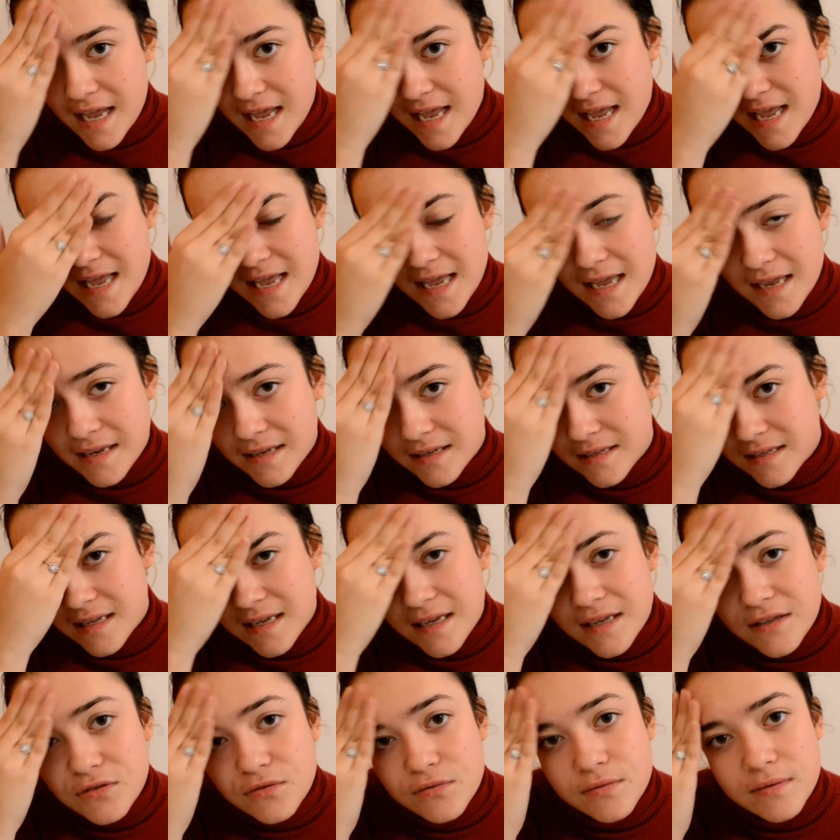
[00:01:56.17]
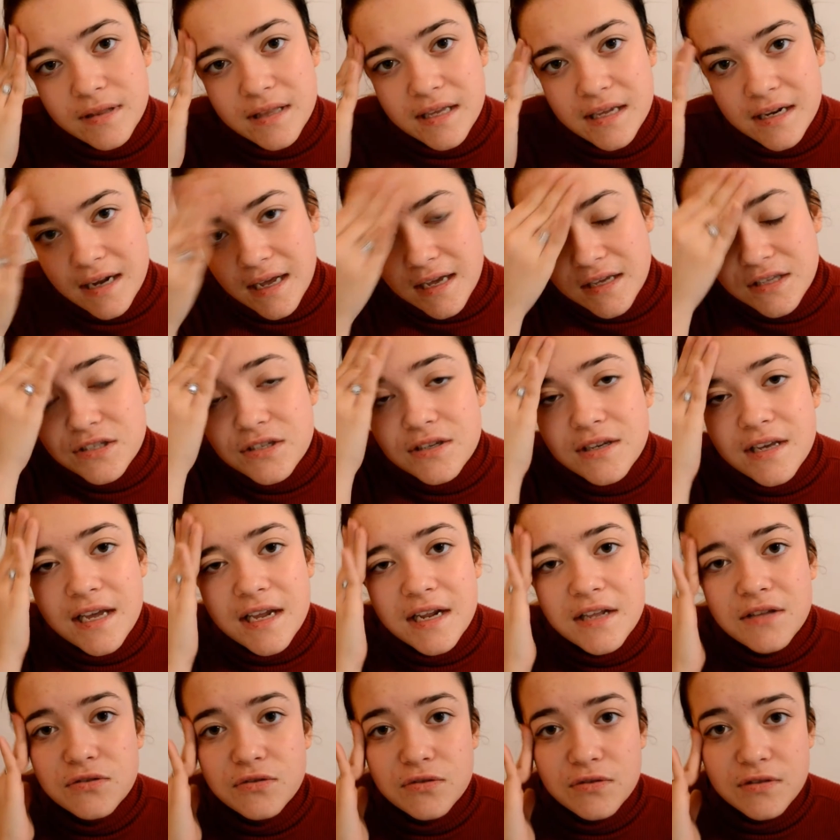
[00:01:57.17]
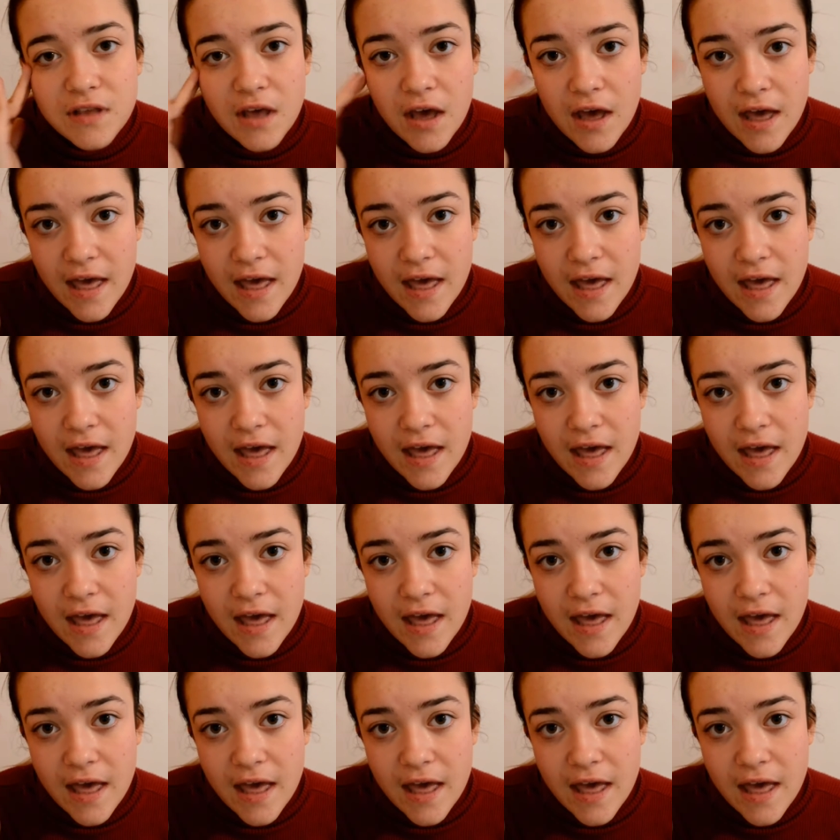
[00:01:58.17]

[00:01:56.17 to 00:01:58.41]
and it's really nice to get into the